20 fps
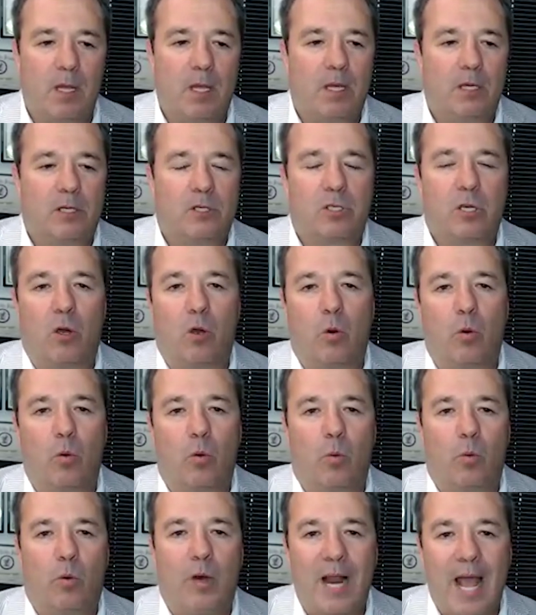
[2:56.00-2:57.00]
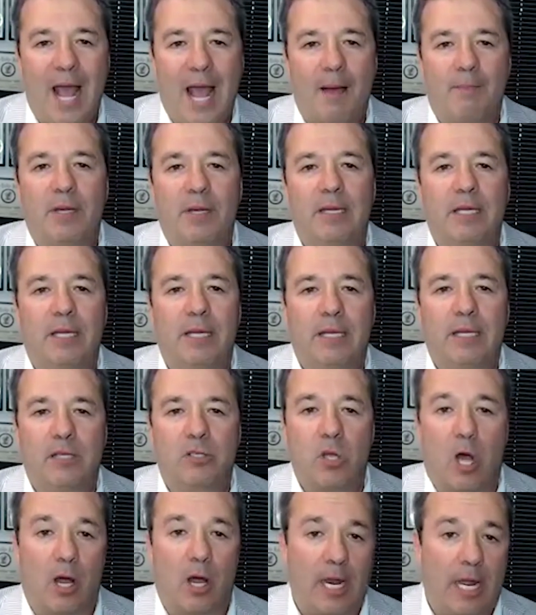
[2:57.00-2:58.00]
So what happened is
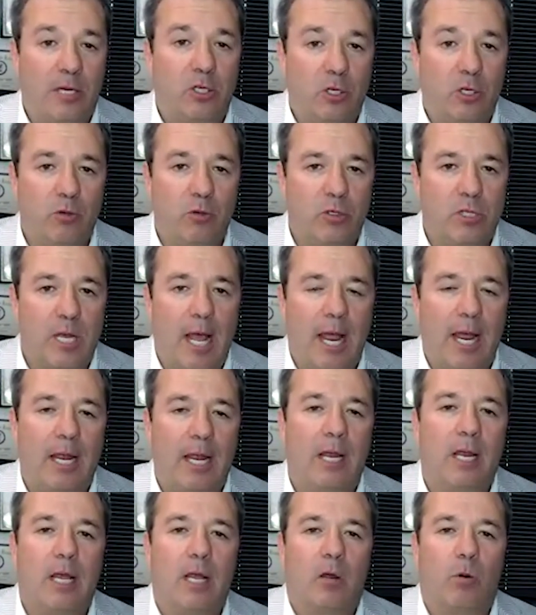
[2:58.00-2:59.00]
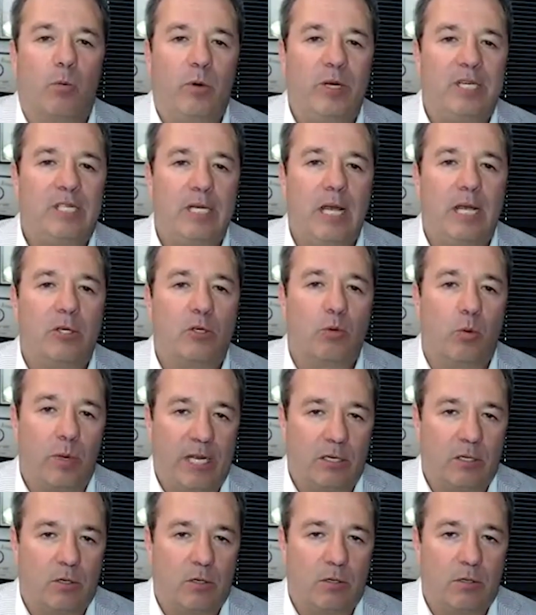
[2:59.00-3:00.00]
on a Tuesday, we see a tweet
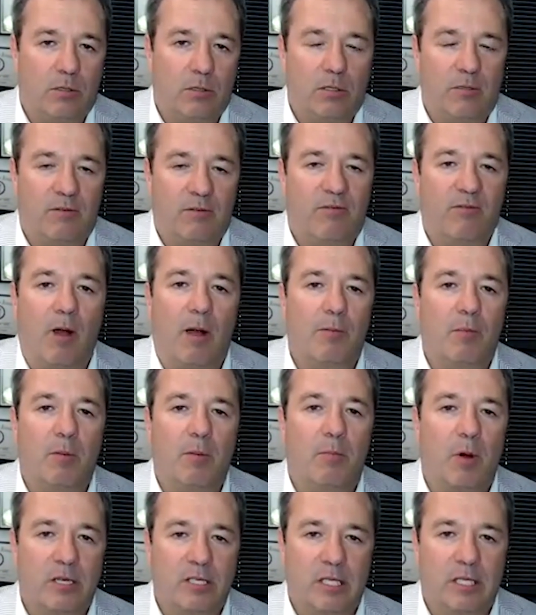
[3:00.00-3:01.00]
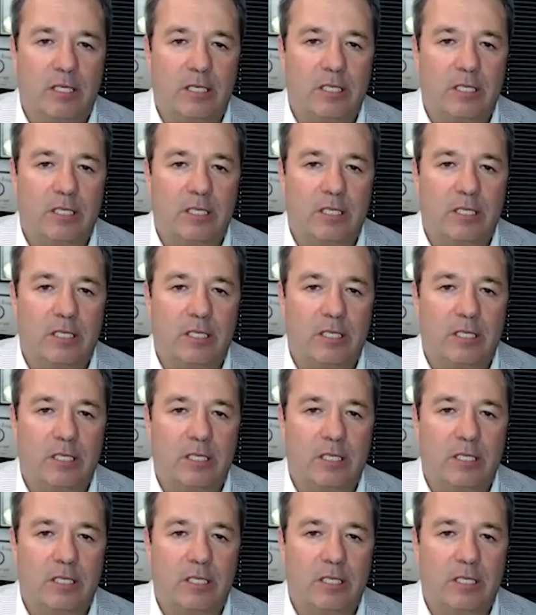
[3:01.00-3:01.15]
from the president